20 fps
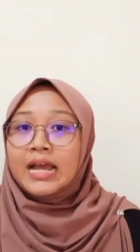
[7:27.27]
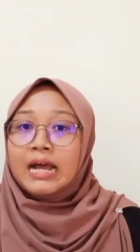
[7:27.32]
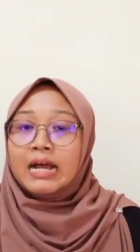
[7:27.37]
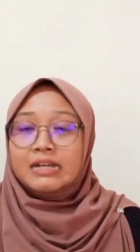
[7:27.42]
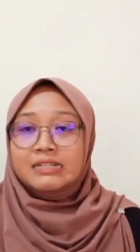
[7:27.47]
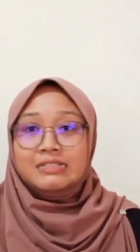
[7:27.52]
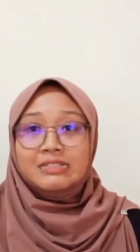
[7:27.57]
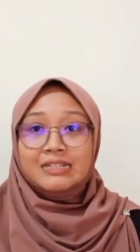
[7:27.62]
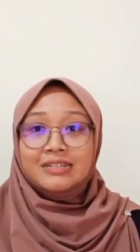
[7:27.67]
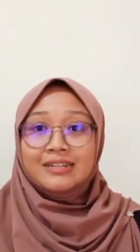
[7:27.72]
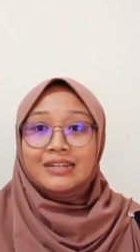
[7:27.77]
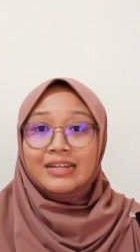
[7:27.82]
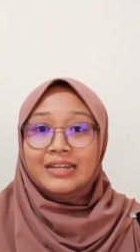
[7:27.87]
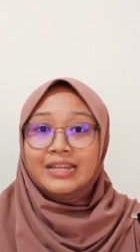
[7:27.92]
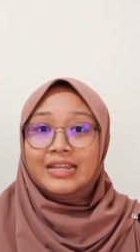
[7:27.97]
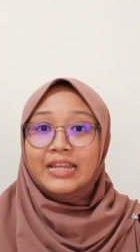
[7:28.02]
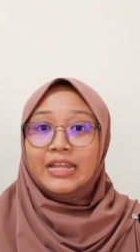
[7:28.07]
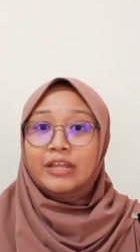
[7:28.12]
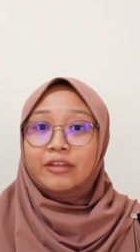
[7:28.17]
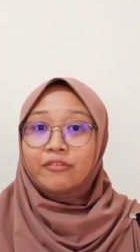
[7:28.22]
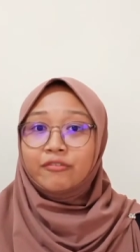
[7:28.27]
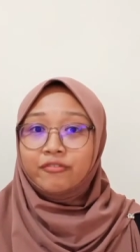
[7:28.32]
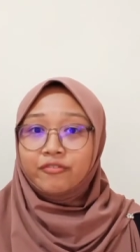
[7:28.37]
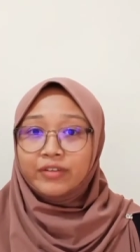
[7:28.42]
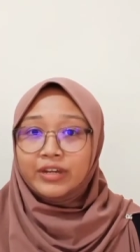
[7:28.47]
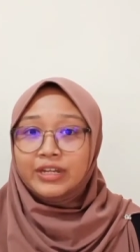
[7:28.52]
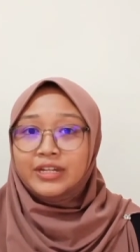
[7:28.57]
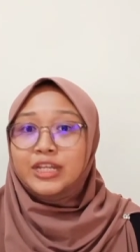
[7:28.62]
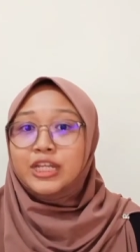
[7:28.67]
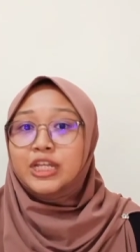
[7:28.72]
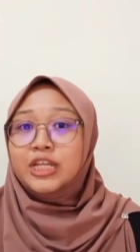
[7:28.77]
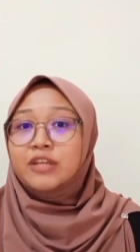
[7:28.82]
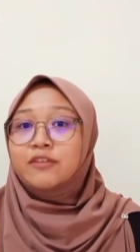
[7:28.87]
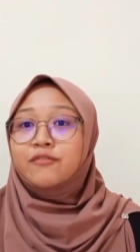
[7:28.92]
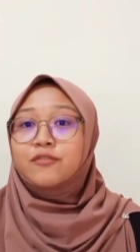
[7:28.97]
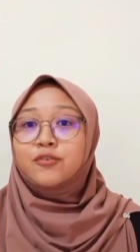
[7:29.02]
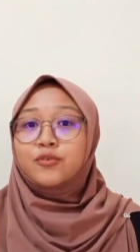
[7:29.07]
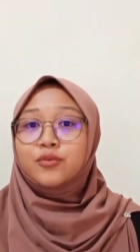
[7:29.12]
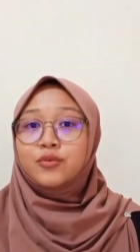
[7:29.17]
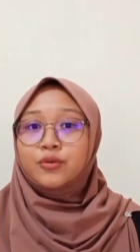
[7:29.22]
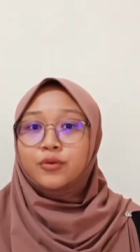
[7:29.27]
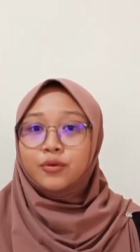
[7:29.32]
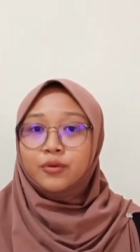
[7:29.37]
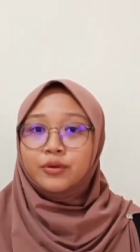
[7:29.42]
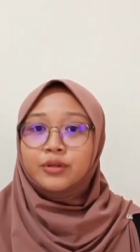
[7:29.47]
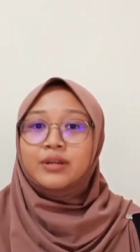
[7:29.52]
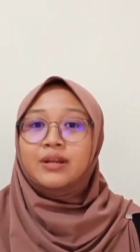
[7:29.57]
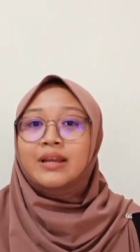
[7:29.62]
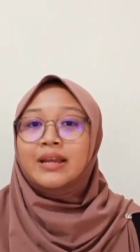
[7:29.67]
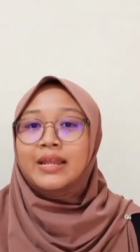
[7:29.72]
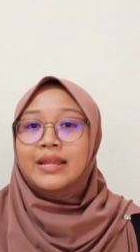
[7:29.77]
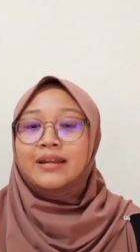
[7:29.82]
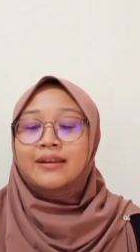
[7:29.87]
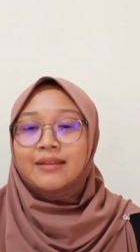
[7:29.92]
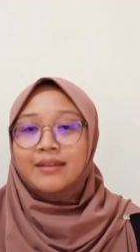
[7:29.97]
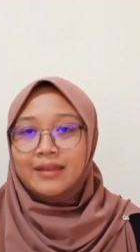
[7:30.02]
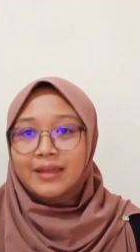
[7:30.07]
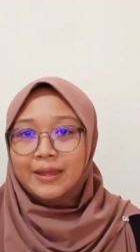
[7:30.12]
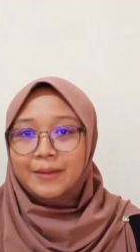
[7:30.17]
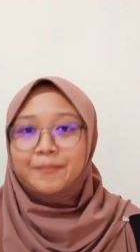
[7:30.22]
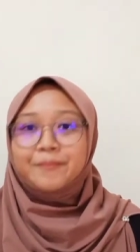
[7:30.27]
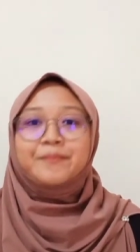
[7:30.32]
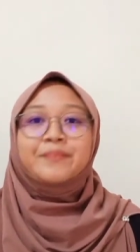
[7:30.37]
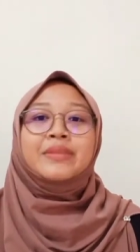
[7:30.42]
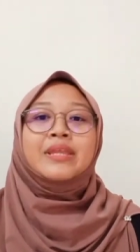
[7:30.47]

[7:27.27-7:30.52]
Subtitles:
secretly, even if you don't let them.